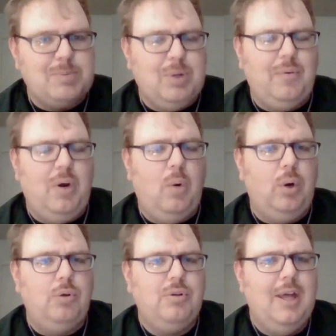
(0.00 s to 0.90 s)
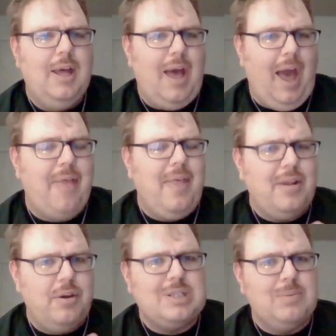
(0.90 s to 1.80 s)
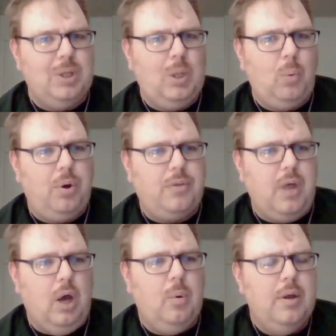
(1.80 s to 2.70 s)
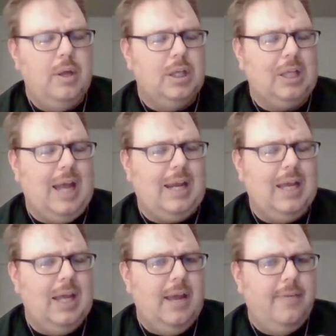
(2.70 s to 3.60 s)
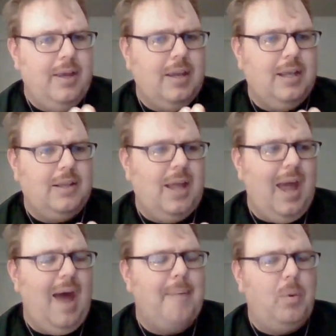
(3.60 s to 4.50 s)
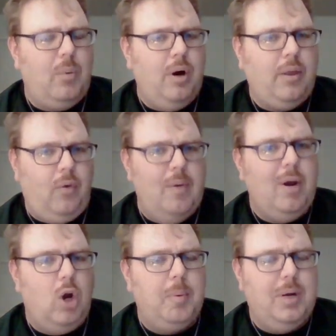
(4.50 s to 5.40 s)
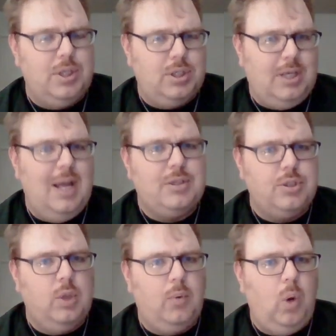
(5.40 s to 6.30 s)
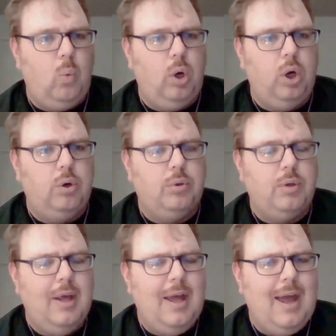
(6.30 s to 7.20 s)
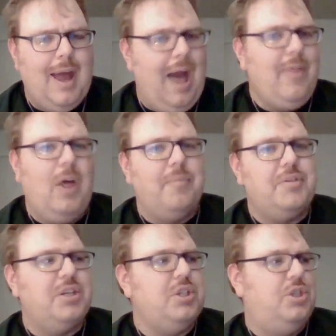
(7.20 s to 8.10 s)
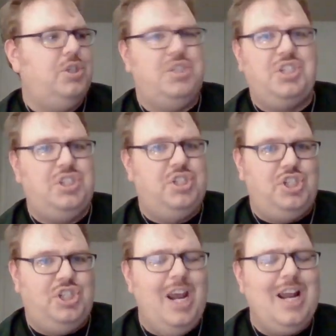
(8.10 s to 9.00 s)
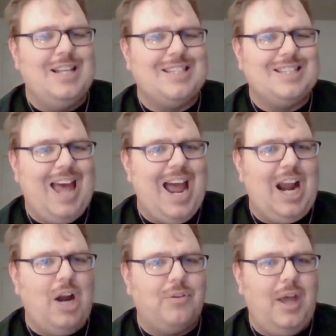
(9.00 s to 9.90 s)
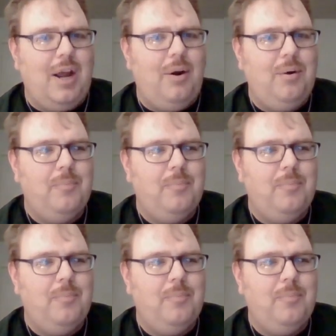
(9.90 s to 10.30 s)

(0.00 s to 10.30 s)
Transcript: to the real world? And then here's some really weird though. Like the, they have habit where the three main Go Busters get to the real world, and all of a sudden, Jin and Stag are there,